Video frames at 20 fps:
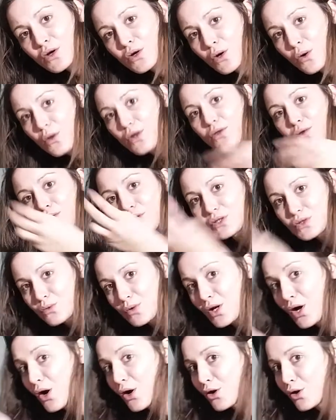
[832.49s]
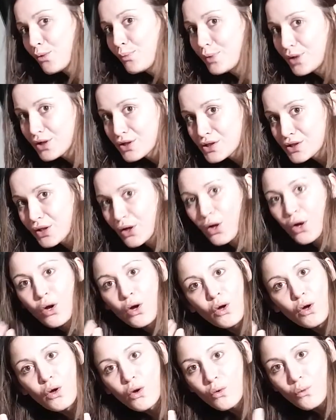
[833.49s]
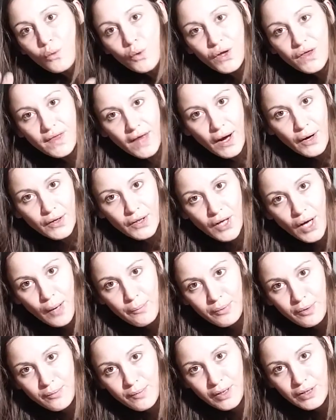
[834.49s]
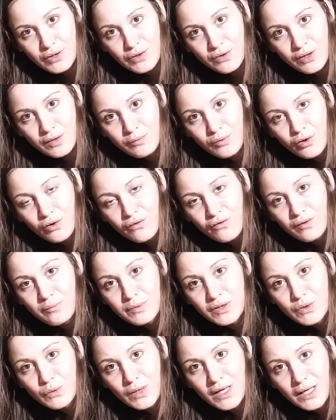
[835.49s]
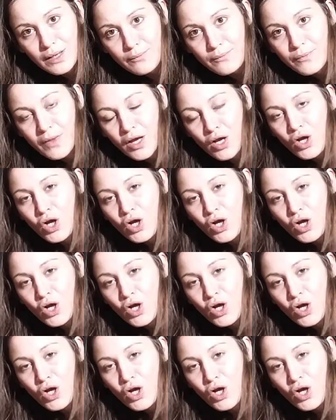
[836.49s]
Going those 3 heart openers without a complementary move in between,